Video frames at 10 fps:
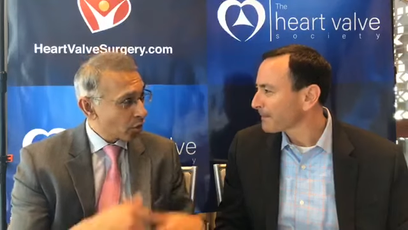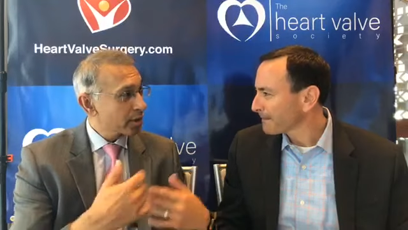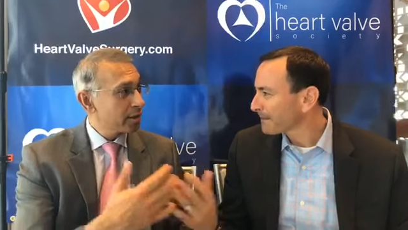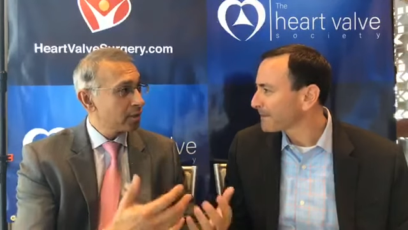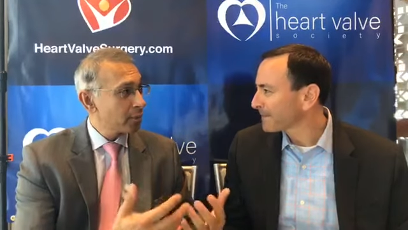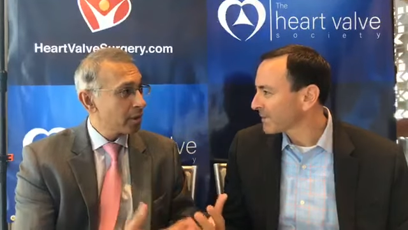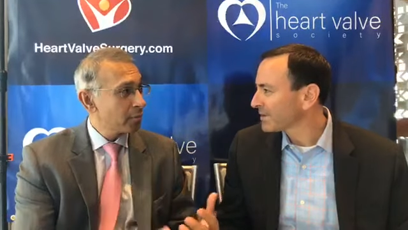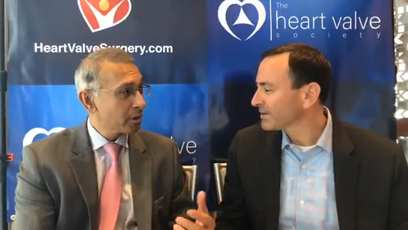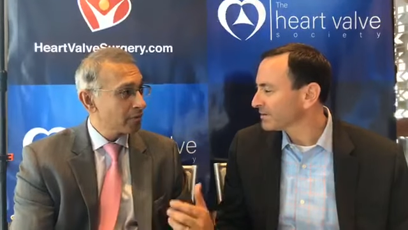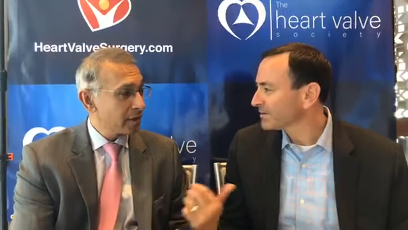Speaker 1: working on
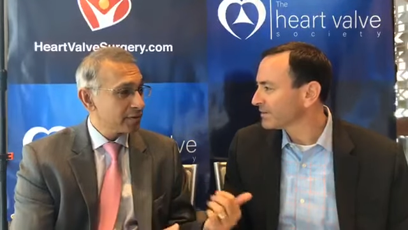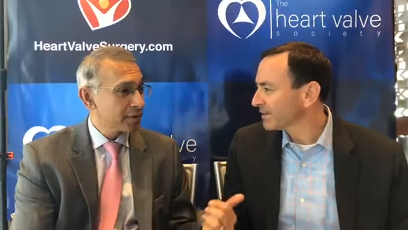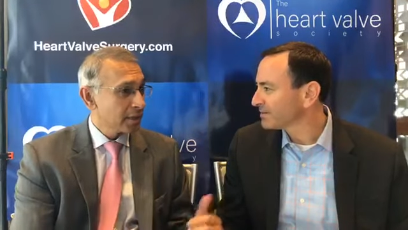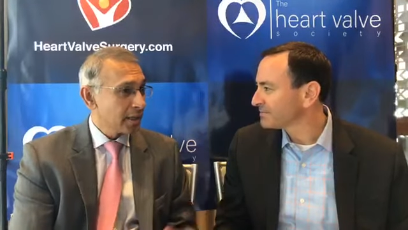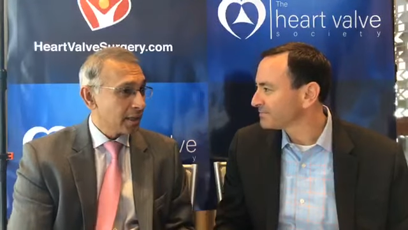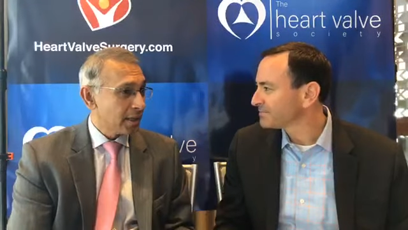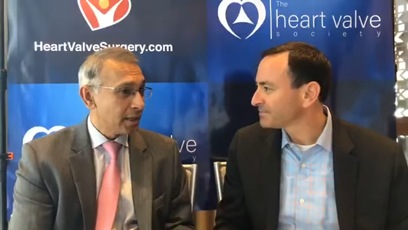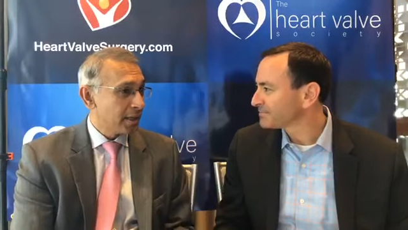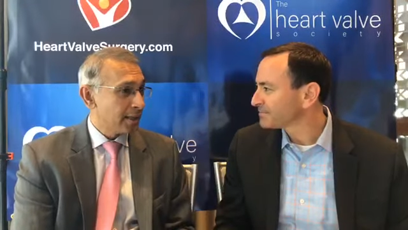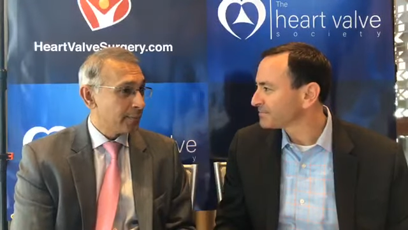polymer valves. Yeah.
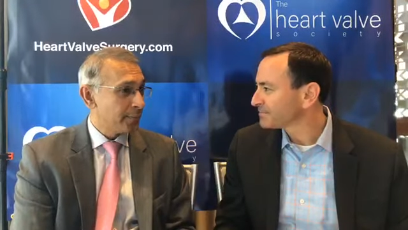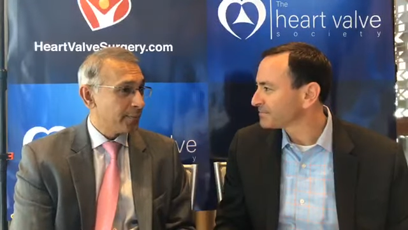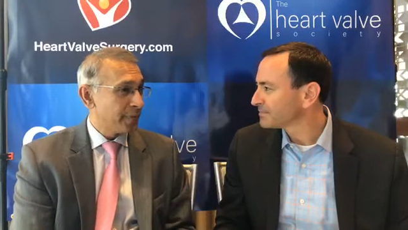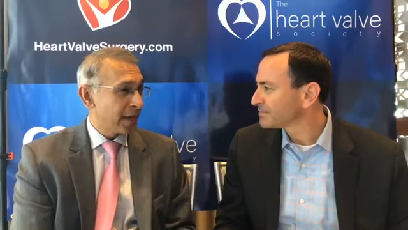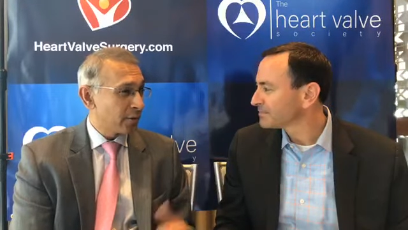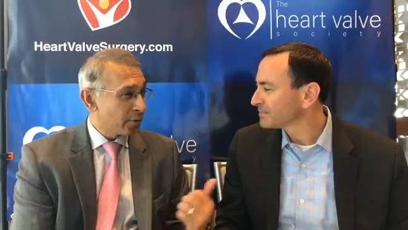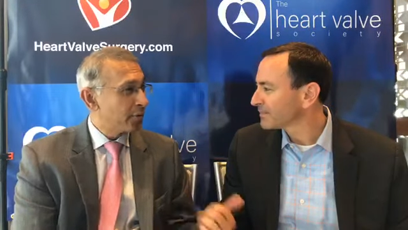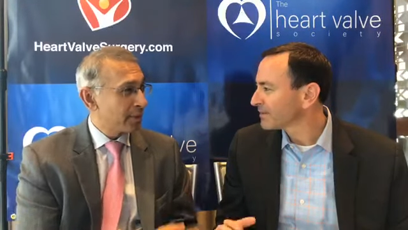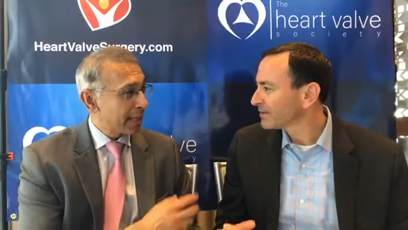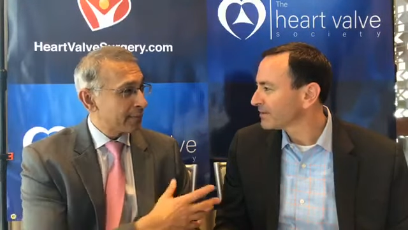But I don't know
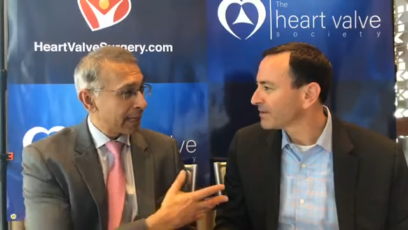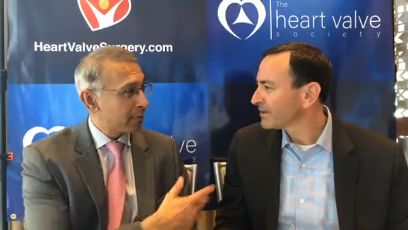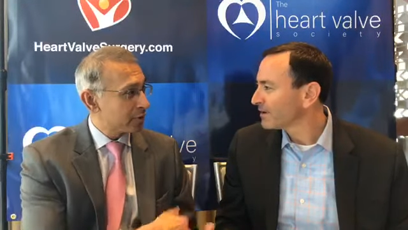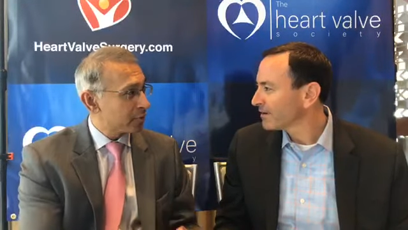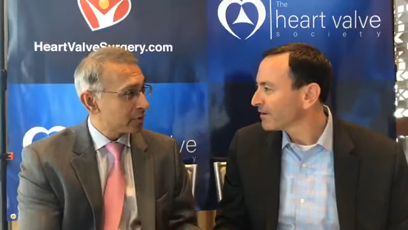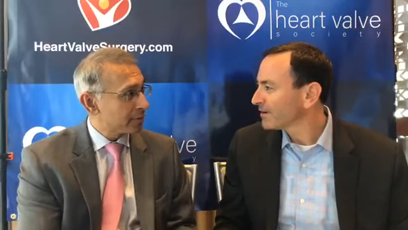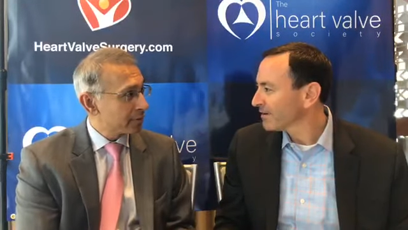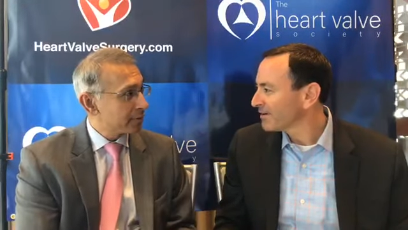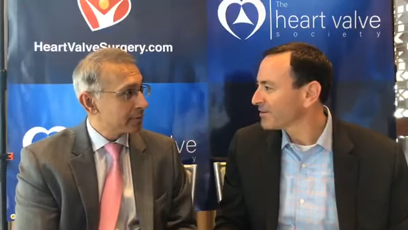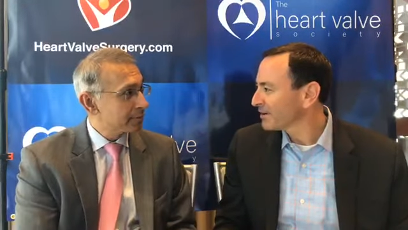the name of that one
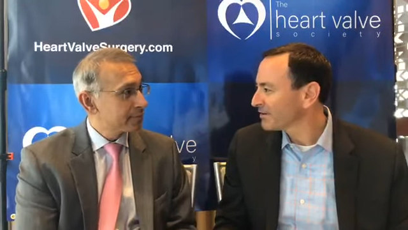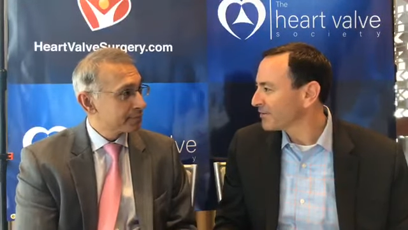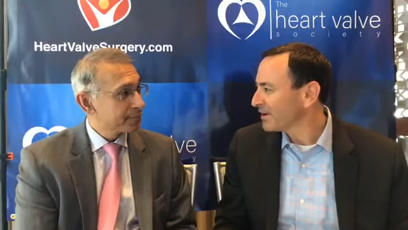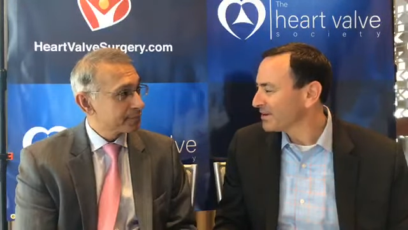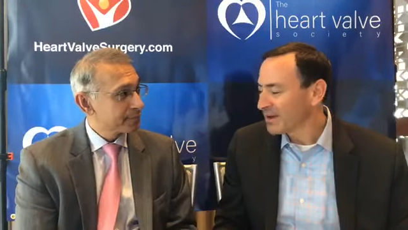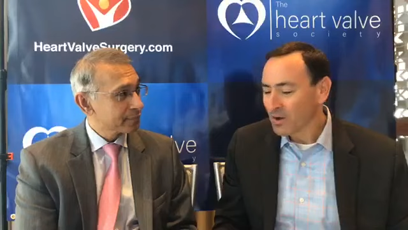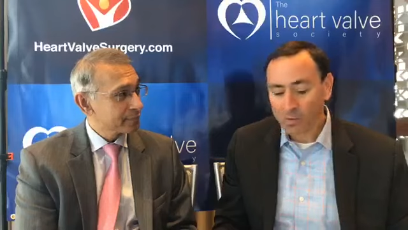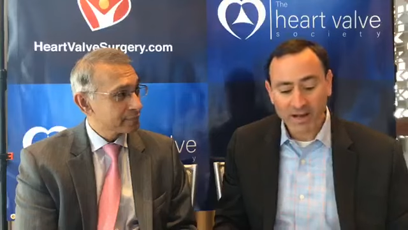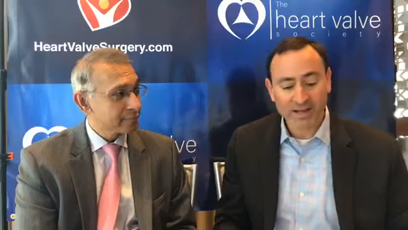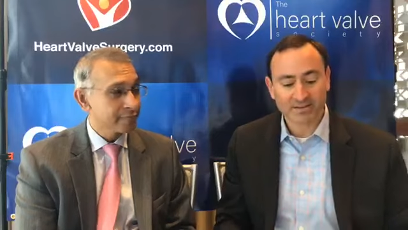
Speaker 2: specifically. Okay, great.
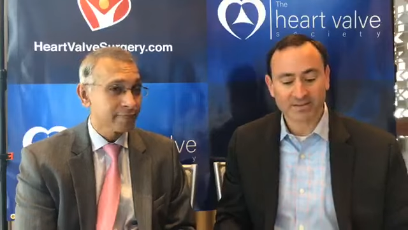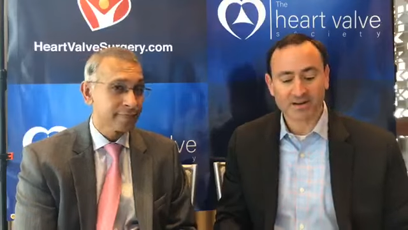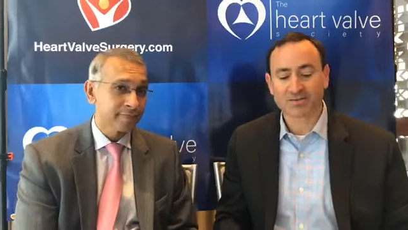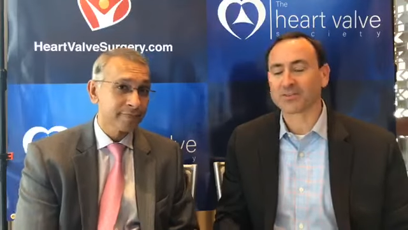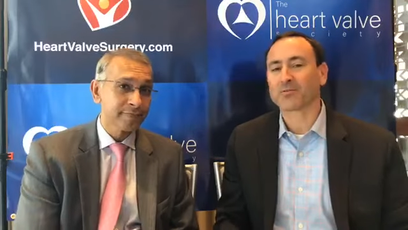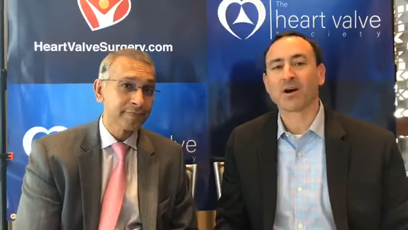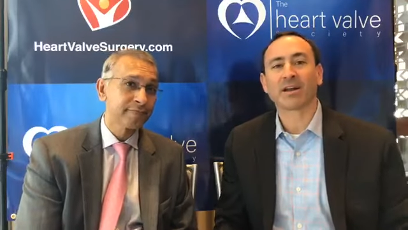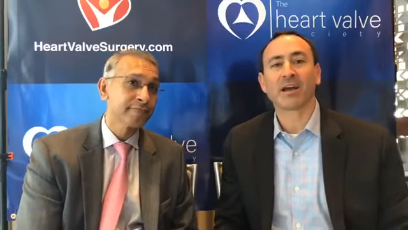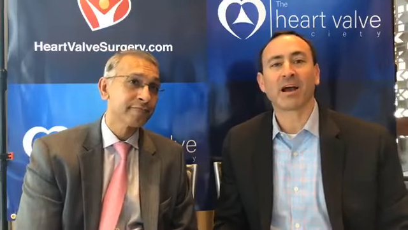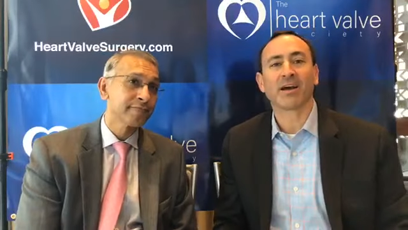Well, hey, Dr.
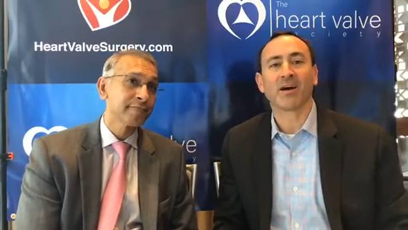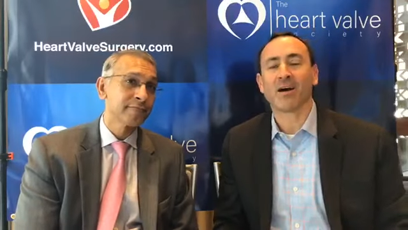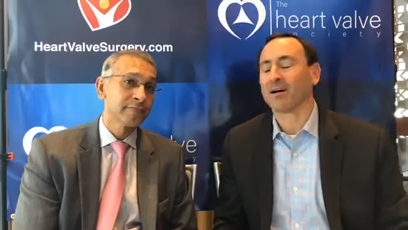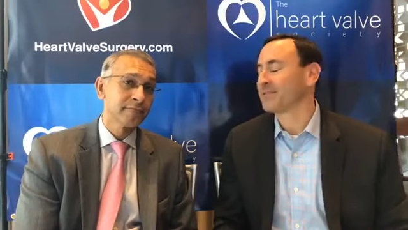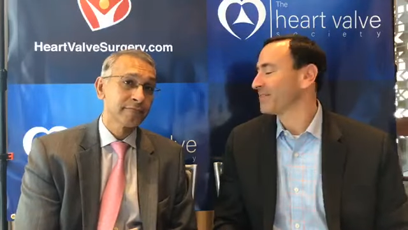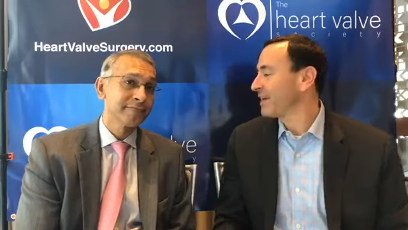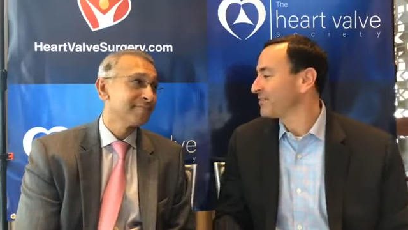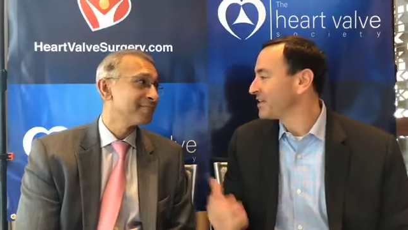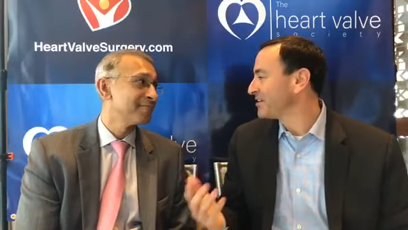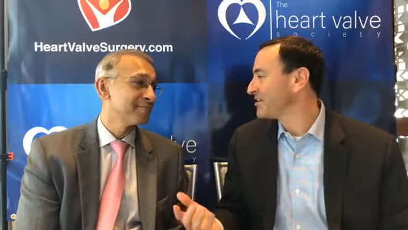Thourani, I
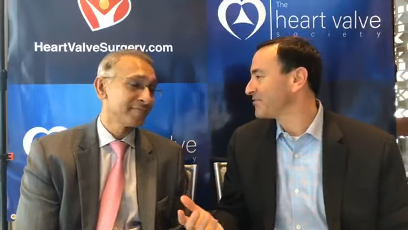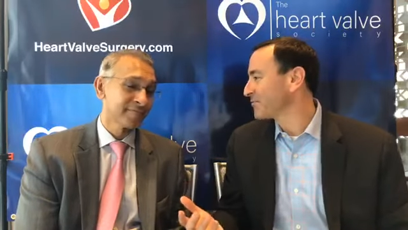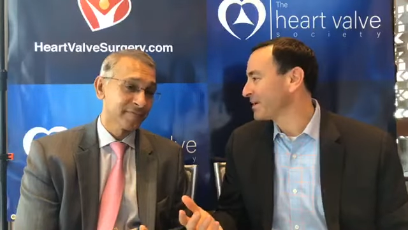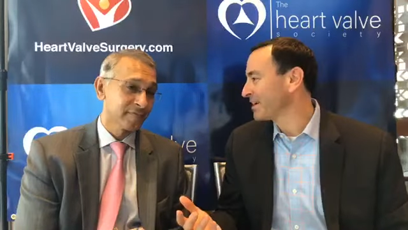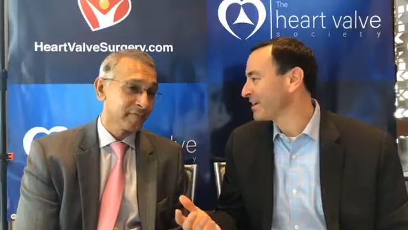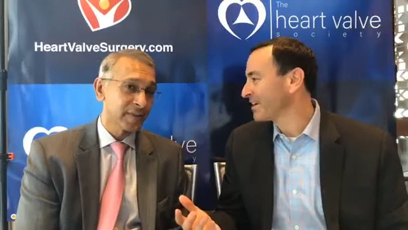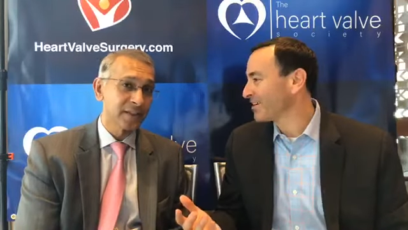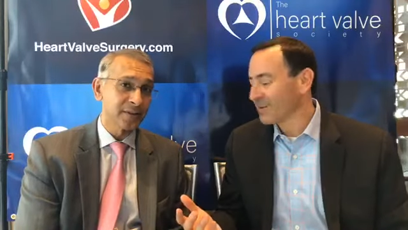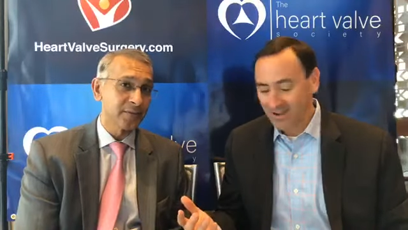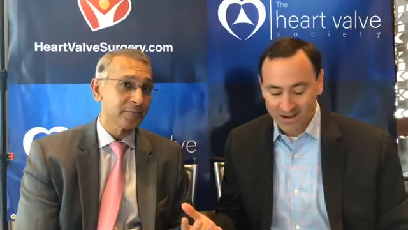can't thank you enough for being
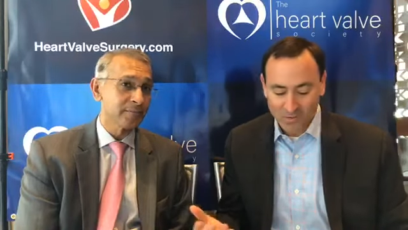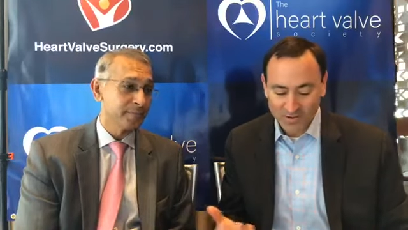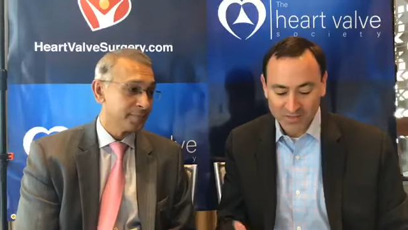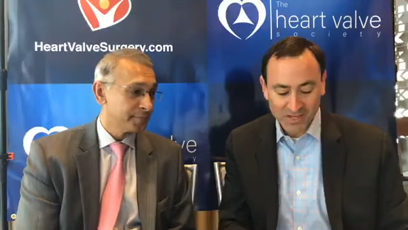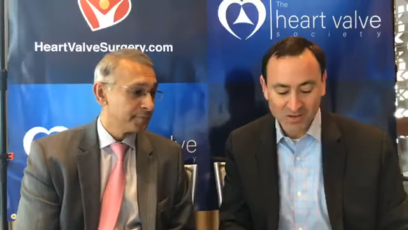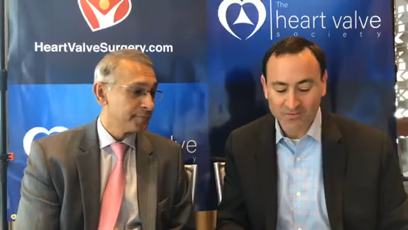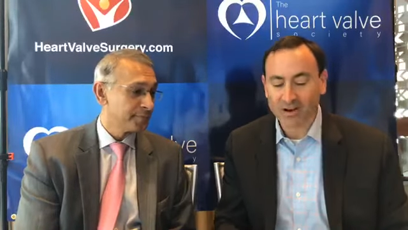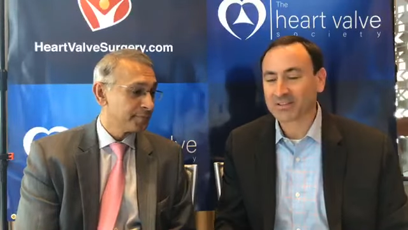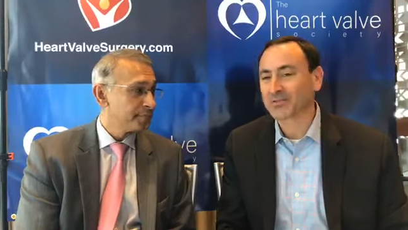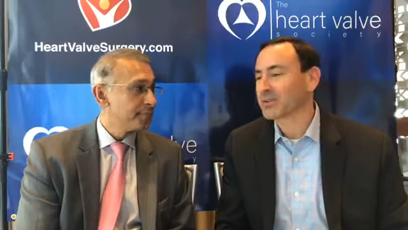here. I want to thank you for
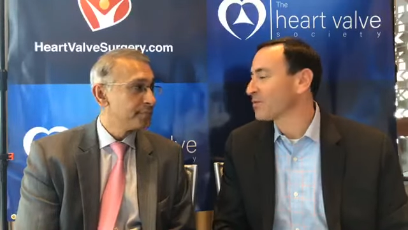answering the